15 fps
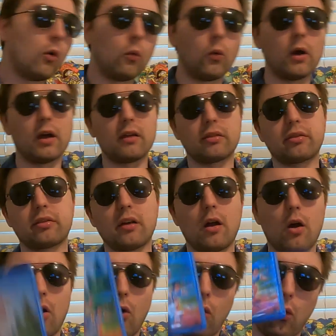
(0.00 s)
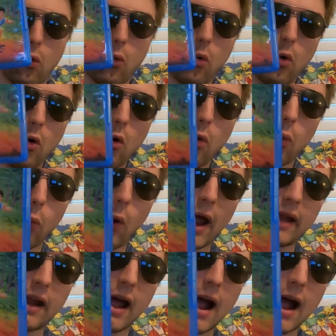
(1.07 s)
with Wet